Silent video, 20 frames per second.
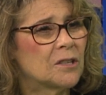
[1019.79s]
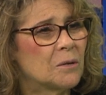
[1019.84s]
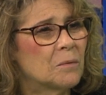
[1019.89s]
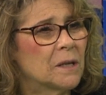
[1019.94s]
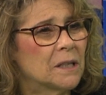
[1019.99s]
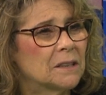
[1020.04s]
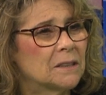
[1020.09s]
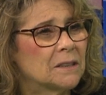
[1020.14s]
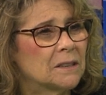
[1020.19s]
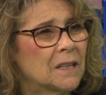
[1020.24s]
to
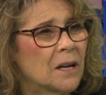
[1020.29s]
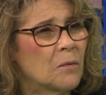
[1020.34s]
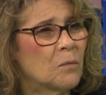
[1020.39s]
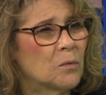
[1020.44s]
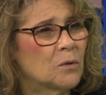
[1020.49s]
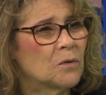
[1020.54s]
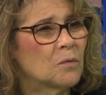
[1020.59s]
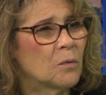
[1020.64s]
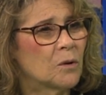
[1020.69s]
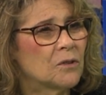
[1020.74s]
it. I
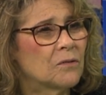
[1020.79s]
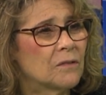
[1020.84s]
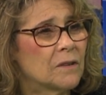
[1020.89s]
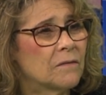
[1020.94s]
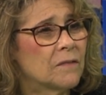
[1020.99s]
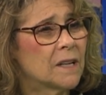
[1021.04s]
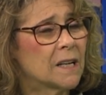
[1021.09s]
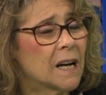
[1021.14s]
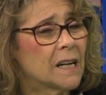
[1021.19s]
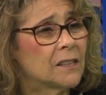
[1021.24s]
was wondering
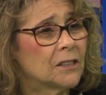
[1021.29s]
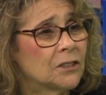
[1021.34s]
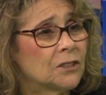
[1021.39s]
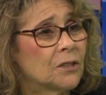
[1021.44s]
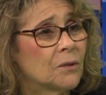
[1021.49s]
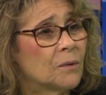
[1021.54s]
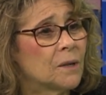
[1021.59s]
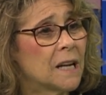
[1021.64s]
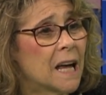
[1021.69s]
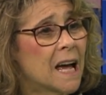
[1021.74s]
if he got
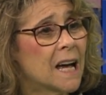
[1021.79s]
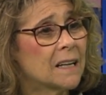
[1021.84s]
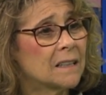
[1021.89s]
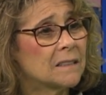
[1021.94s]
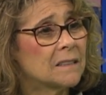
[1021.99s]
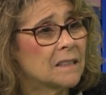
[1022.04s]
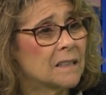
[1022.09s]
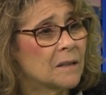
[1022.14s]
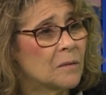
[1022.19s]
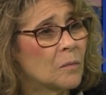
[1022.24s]
into an
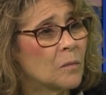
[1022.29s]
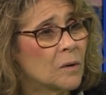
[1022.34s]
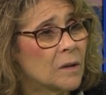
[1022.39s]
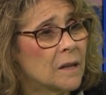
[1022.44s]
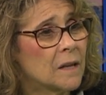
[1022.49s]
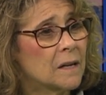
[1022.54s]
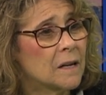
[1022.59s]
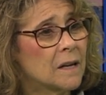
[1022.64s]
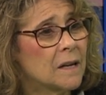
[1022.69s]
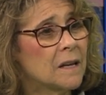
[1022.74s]
accident
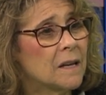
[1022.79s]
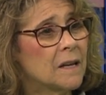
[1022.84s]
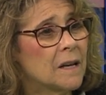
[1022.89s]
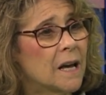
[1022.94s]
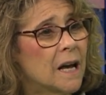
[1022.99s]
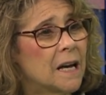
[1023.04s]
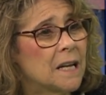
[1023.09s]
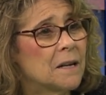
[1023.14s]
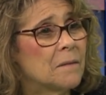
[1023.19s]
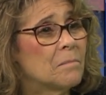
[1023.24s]
with it.
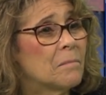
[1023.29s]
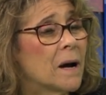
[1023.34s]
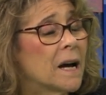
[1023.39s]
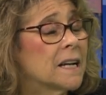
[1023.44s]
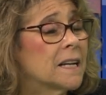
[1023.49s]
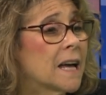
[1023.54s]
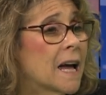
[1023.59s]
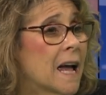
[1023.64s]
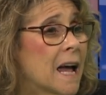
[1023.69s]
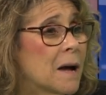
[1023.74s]
Oh. And it
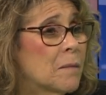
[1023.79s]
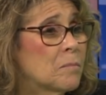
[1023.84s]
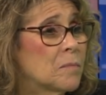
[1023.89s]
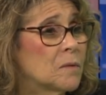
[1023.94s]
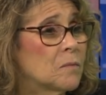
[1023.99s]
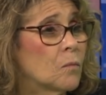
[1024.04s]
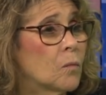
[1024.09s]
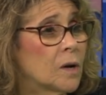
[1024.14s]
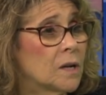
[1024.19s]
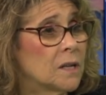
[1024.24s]
might have
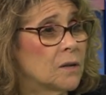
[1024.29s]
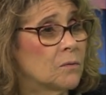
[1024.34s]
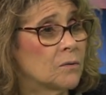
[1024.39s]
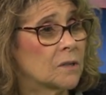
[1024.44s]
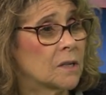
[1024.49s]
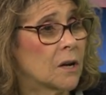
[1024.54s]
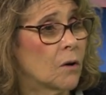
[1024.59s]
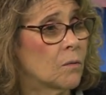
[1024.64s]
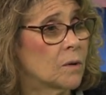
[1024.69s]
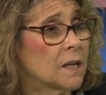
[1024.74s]
happened when he was
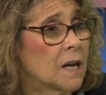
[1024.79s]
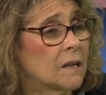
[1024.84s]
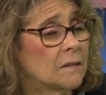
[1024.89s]
going